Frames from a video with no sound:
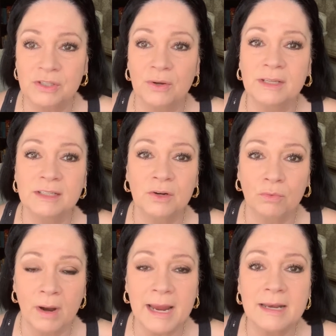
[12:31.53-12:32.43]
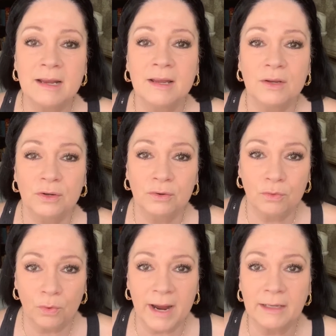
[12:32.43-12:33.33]
So it's a great,
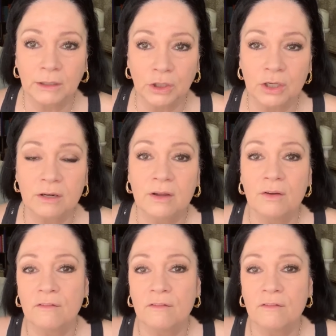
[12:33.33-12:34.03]
great look